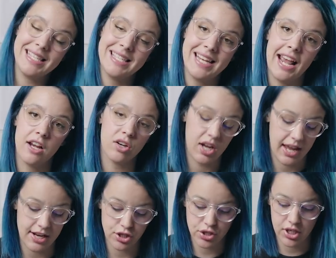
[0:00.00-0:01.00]
the standard
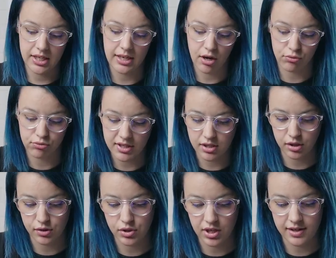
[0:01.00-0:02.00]
HD
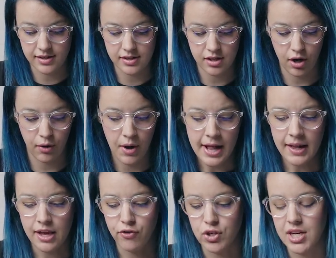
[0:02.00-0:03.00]
resolution. So
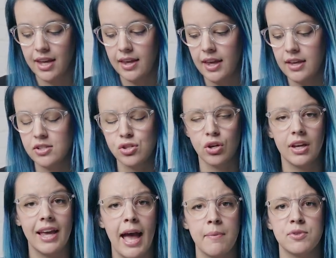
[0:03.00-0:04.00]
if you're taking
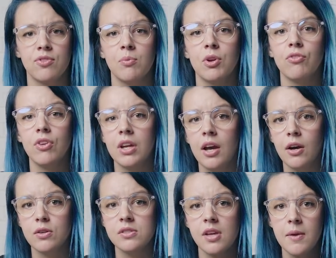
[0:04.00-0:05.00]
screen caps from your
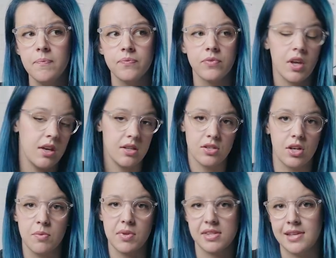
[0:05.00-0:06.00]
videos, it's
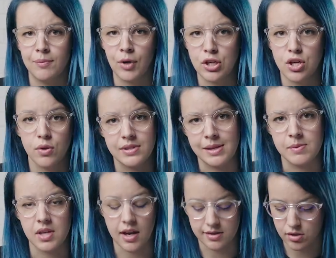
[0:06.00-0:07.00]
gonna be the same ratio,
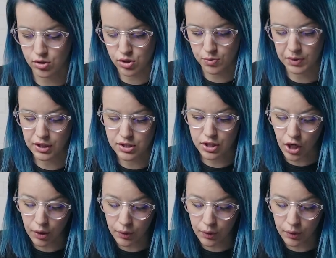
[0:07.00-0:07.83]
same size. So you should be good to